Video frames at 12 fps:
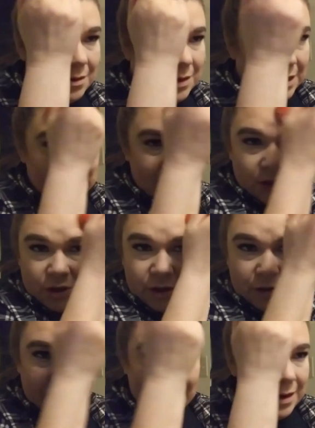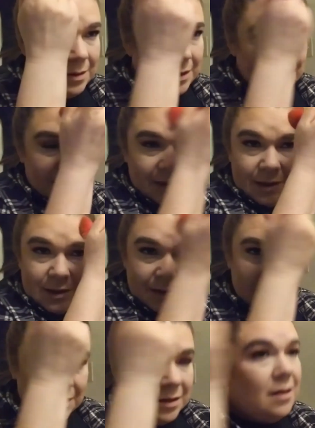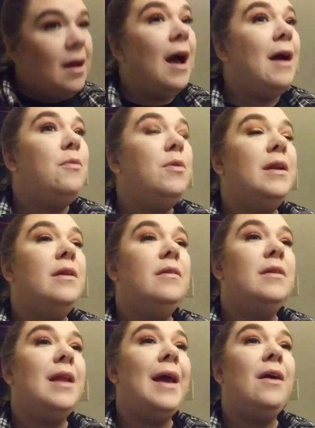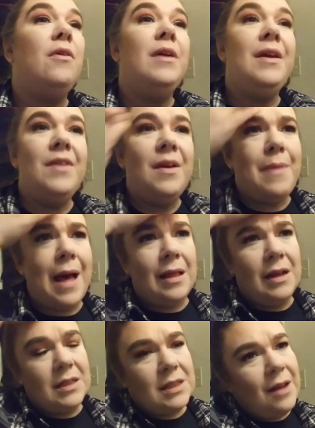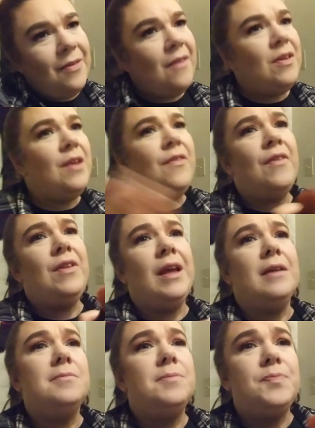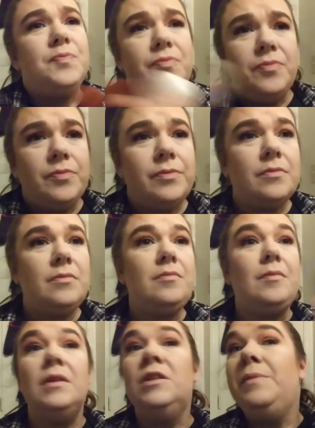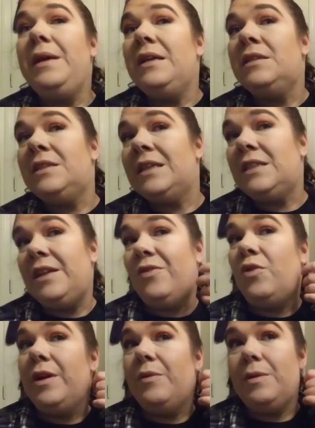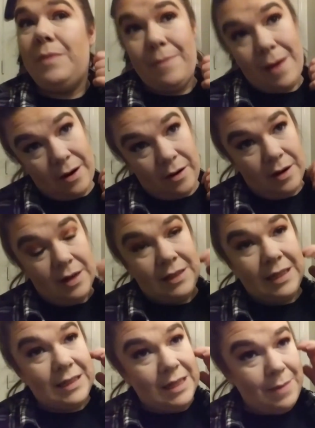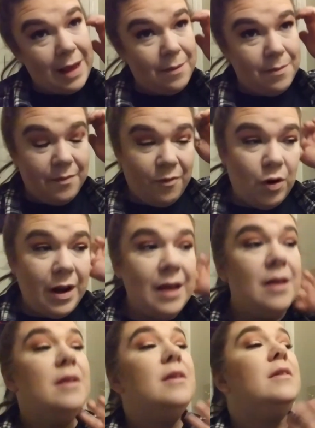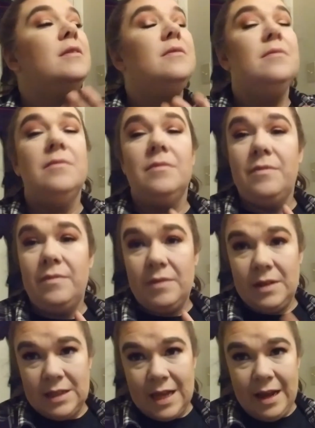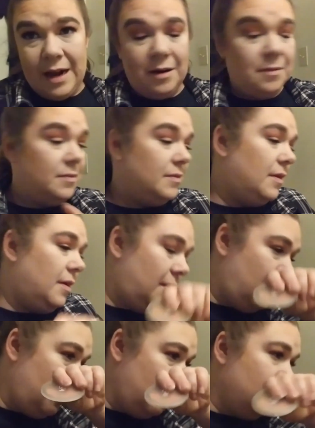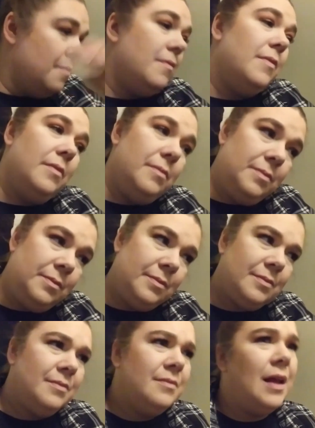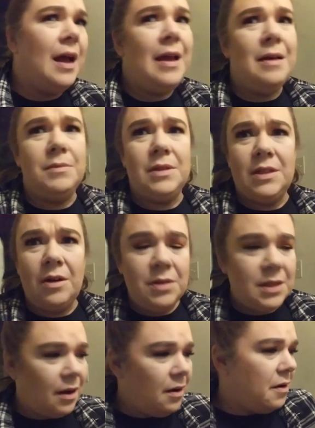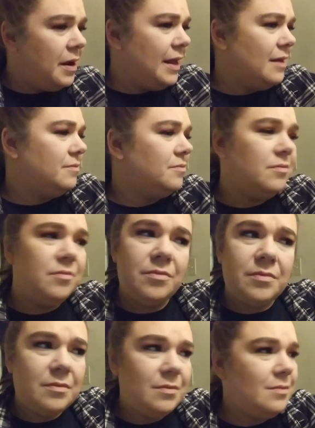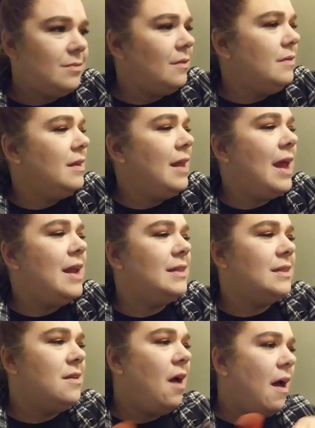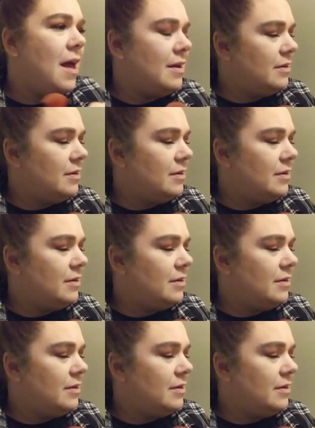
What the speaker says: this is true, but I would like, or even a balance, a 50-50. To me, 60-40 would be better. 60 makeup, 40 skincare. I am so sorry. That is not